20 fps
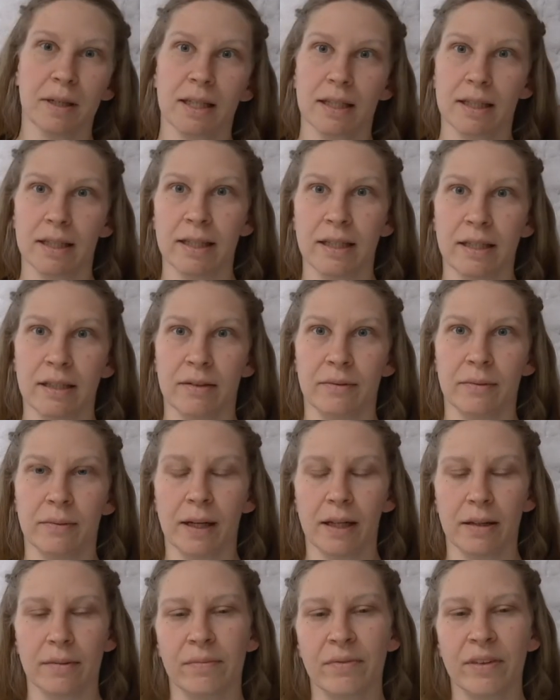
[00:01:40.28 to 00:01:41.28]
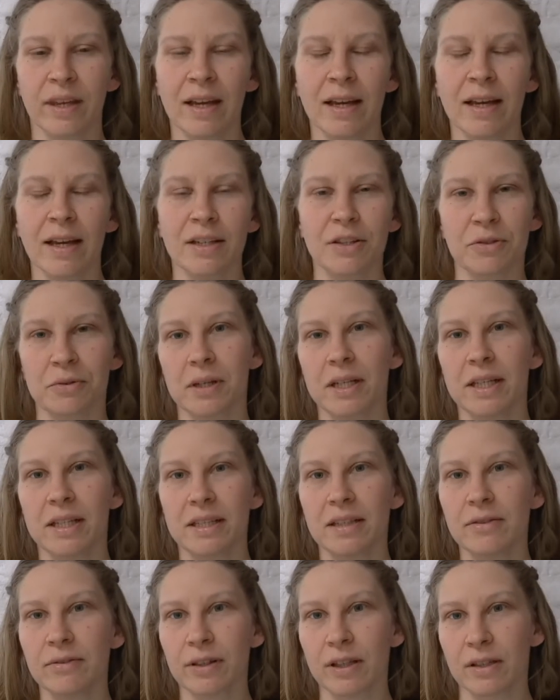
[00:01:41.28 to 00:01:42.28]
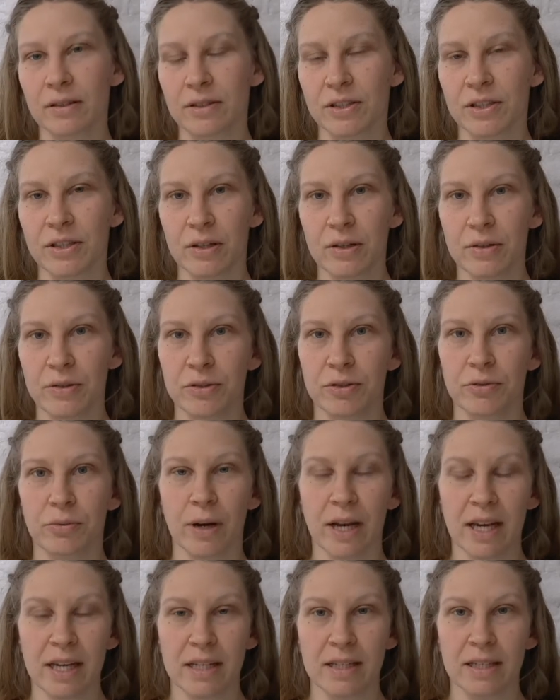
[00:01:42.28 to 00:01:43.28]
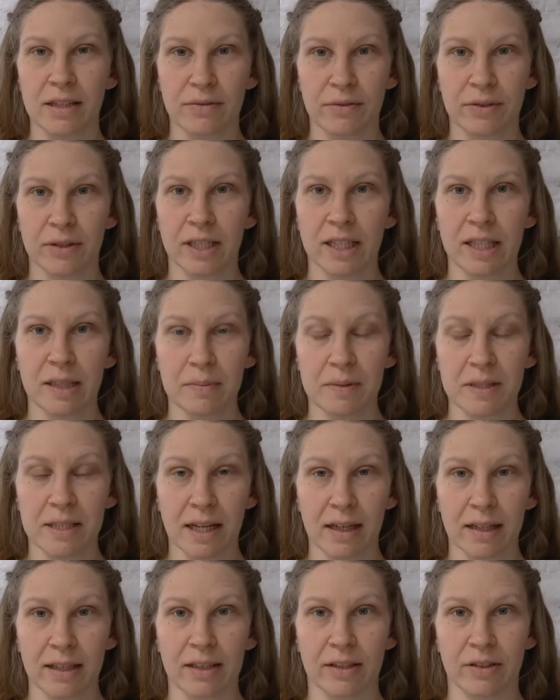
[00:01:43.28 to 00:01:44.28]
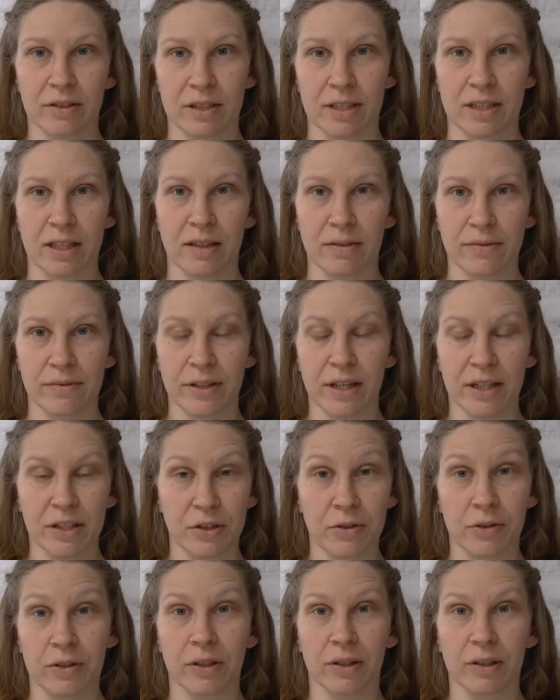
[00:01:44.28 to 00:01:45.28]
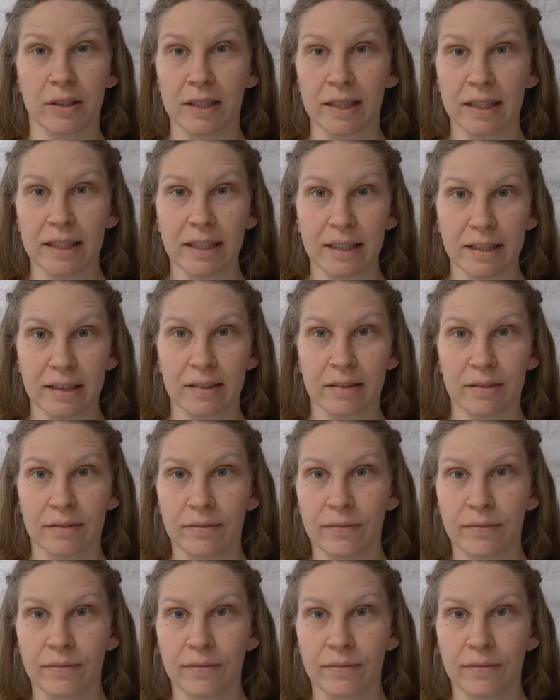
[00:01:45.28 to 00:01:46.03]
lean. Well, it's really difficult to lose weight if you keep telling yourself that you're not lean.